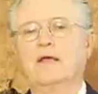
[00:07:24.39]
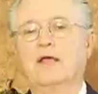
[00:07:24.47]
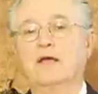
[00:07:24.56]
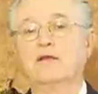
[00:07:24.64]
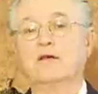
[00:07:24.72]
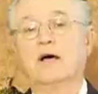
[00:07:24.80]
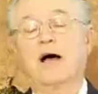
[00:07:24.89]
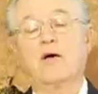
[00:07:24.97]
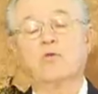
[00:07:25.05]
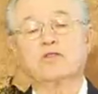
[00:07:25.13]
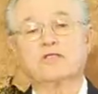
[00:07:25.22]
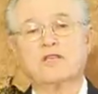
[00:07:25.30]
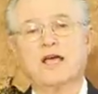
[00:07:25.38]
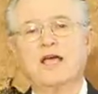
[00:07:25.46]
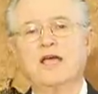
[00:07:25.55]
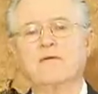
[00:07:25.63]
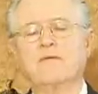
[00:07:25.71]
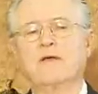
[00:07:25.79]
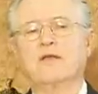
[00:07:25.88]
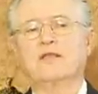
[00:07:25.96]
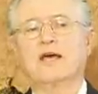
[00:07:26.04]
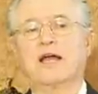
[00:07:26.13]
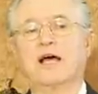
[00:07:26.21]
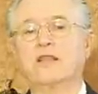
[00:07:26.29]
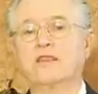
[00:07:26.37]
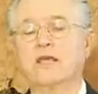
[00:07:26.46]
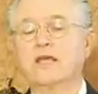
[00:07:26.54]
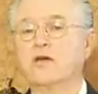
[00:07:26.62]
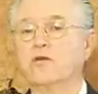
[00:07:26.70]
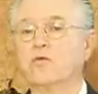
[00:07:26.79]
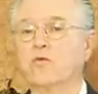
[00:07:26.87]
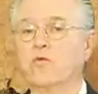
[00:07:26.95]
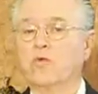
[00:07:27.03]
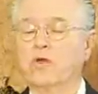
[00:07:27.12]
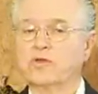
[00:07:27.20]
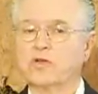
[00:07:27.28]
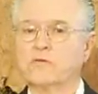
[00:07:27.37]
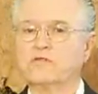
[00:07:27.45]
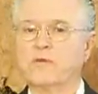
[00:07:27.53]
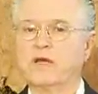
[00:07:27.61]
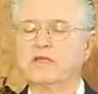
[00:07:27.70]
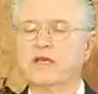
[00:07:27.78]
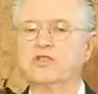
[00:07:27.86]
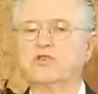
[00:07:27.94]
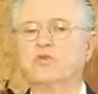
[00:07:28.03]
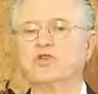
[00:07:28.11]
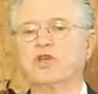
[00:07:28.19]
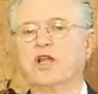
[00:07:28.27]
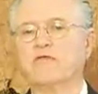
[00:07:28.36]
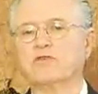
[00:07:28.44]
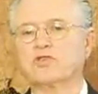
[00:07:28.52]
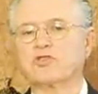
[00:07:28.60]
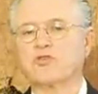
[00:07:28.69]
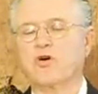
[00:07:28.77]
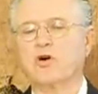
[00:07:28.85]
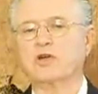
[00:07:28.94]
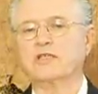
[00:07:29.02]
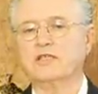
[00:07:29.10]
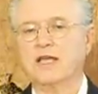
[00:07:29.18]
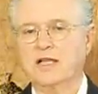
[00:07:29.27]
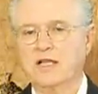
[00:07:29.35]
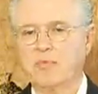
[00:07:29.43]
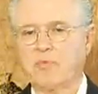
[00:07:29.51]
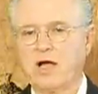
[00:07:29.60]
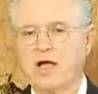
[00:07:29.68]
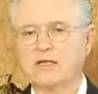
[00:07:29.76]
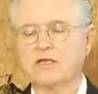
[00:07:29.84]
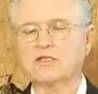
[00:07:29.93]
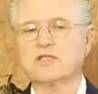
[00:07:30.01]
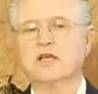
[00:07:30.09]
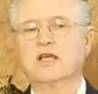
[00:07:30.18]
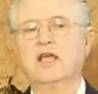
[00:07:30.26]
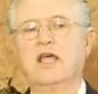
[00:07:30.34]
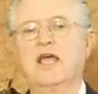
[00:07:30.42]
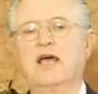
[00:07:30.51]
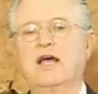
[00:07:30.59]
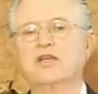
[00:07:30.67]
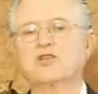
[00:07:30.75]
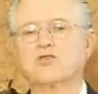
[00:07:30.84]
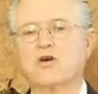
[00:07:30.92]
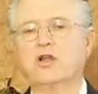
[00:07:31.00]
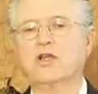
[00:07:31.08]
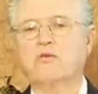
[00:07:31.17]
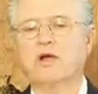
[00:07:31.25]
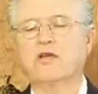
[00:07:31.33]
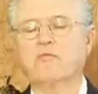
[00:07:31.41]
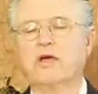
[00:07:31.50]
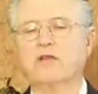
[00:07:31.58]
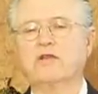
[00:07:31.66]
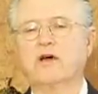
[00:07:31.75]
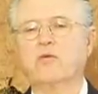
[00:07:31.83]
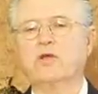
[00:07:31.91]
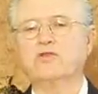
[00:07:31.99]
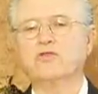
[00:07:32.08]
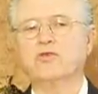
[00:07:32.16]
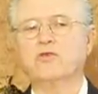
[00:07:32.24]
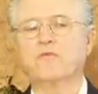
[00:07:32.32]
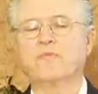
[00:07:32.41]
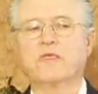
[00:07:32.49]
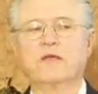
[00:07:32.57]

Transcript: And I would say that I think in terms of meditation we should have a strong daily practice, and I strongly recommend that we do